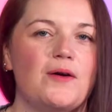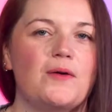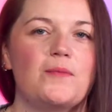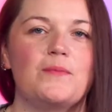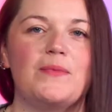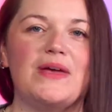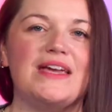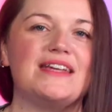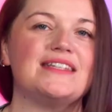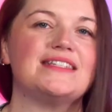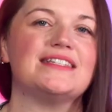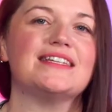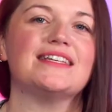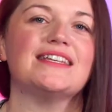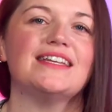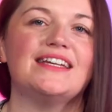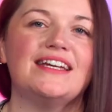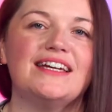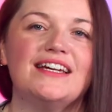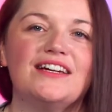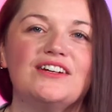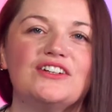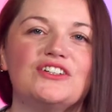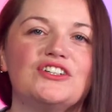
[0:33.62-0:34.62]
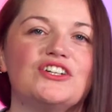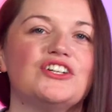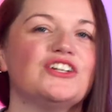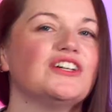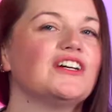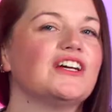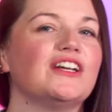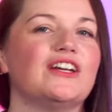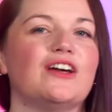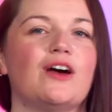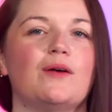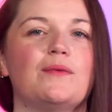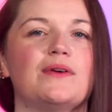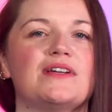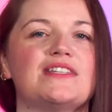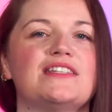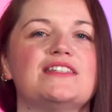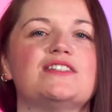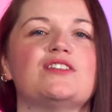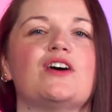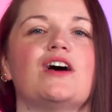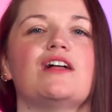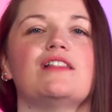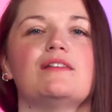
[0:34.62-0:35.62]
Basically, ergonomics
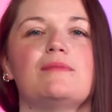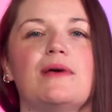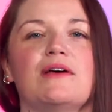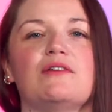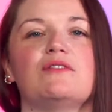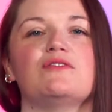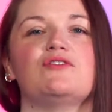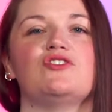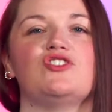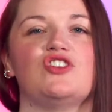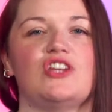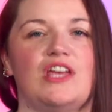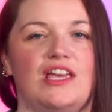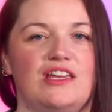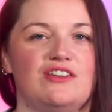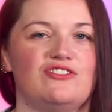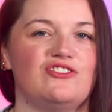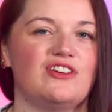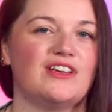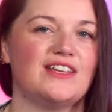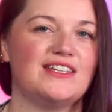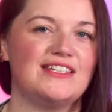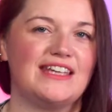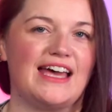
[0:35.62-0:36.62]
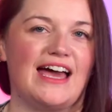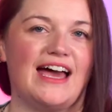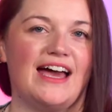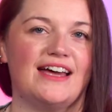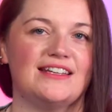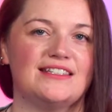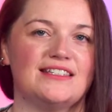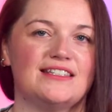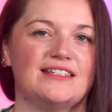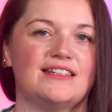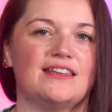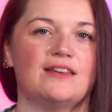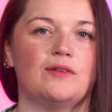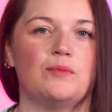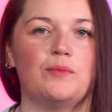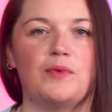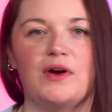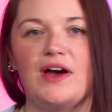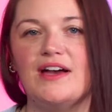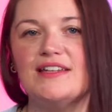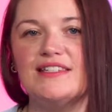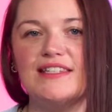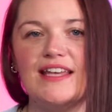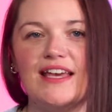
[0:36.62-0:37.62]
is all about changing a task,
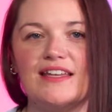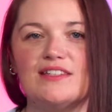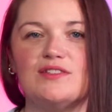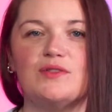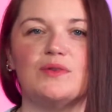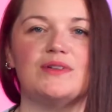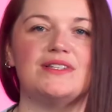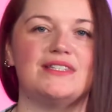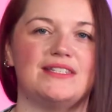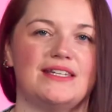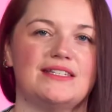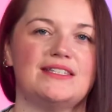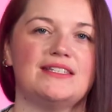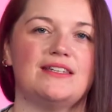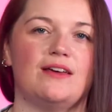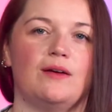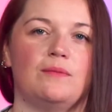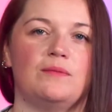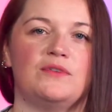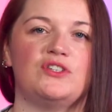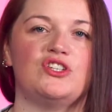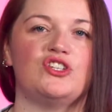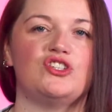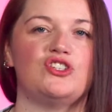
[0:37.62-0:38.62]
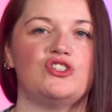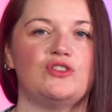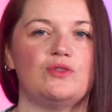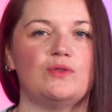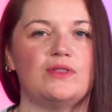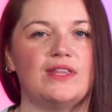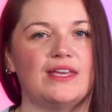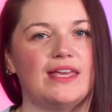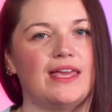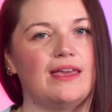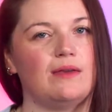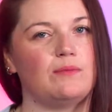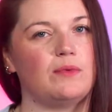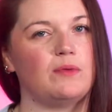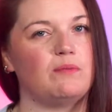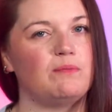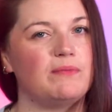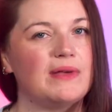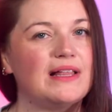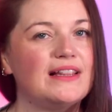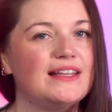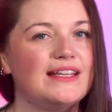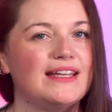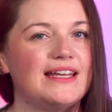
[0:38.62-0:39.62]
process, or system to suit the
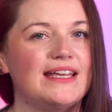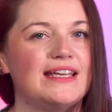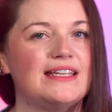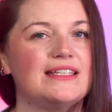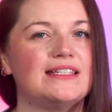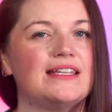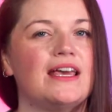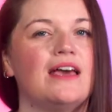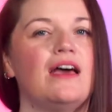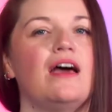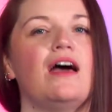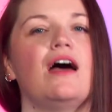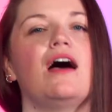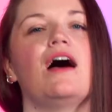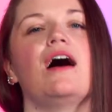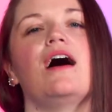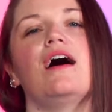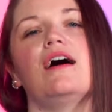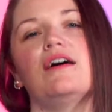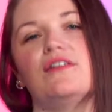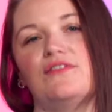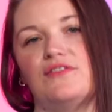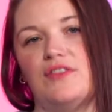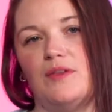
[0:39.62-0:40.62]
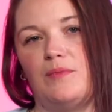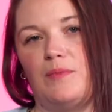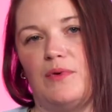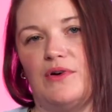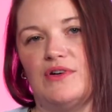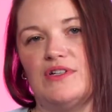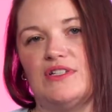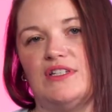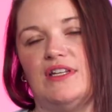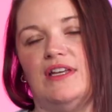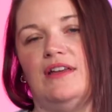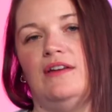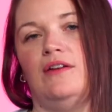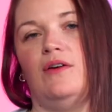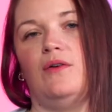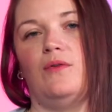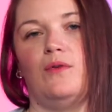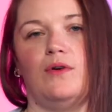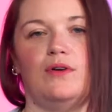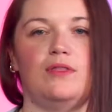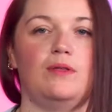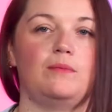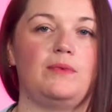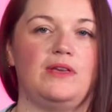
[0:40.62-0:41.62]
capabilities of the person
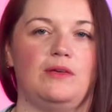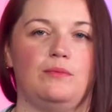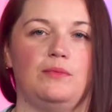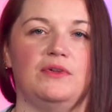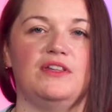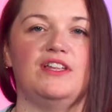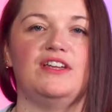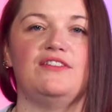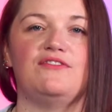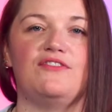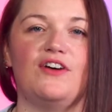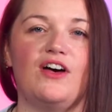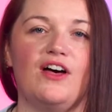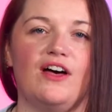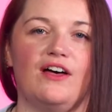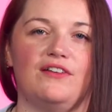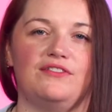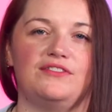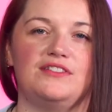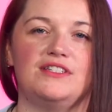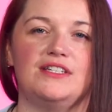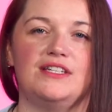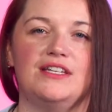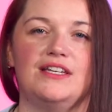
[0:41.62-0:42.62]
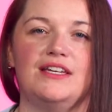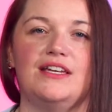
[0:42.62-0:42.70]
or the people involved.